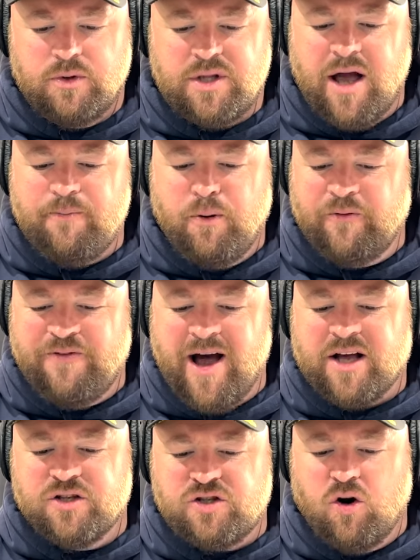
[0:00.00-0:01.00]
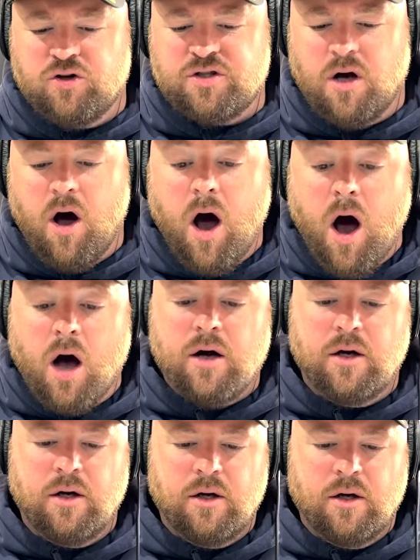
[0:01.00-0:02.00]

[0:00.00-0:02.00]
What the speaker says: Don't put fucking sauce... Oh!